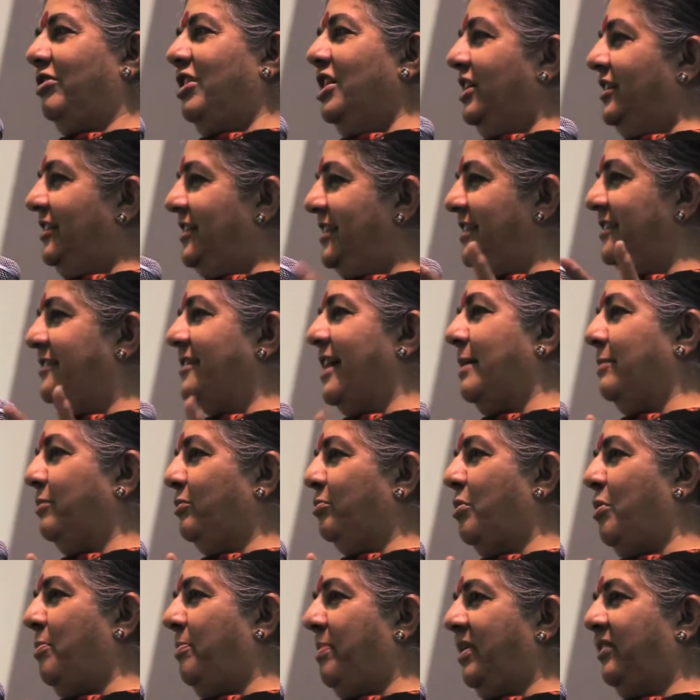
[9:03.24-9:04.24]
13 times
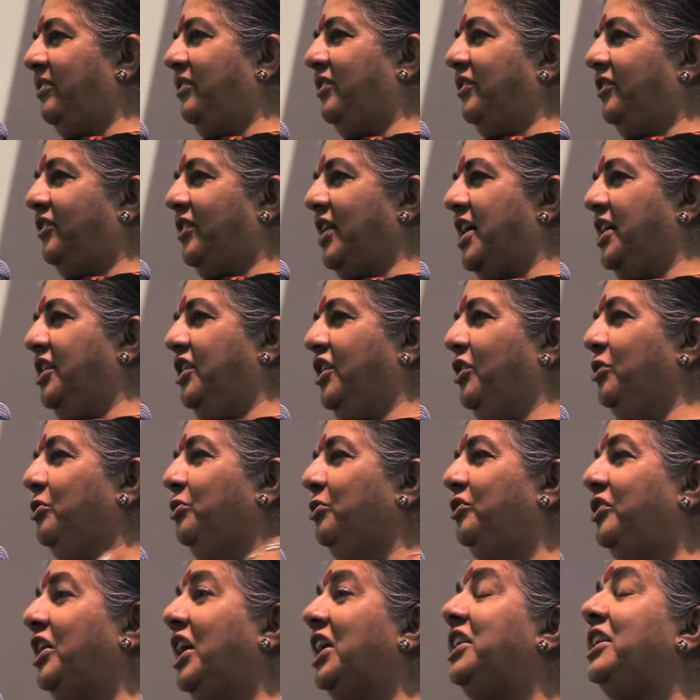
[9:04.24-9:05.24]
more pesticide
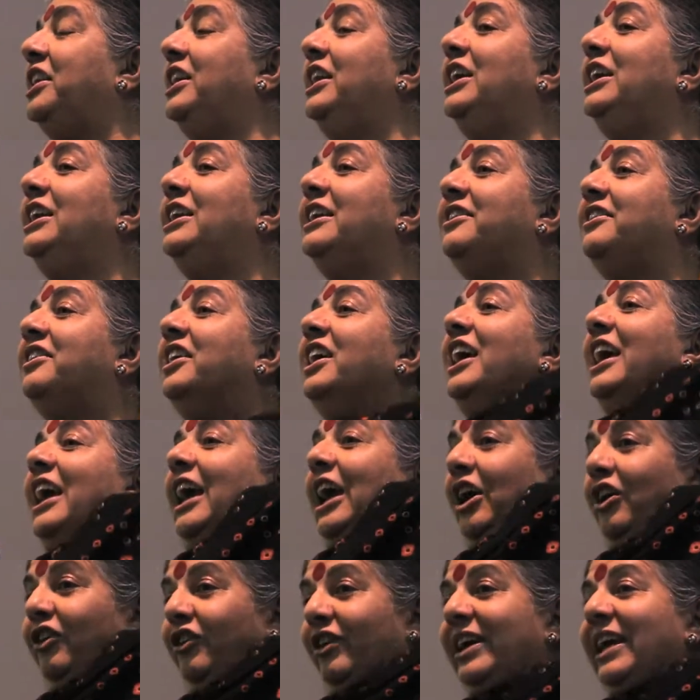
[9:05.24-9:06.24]
use. It needed
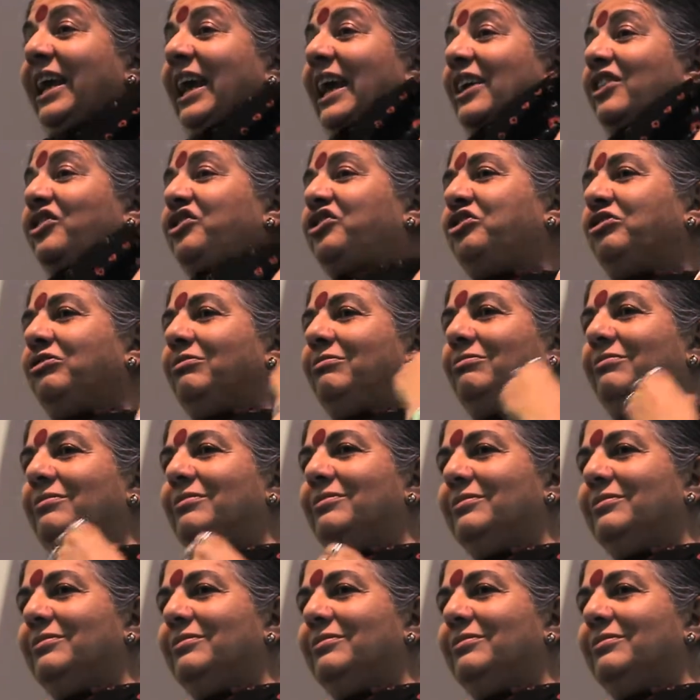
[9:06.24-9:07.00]
irrigation.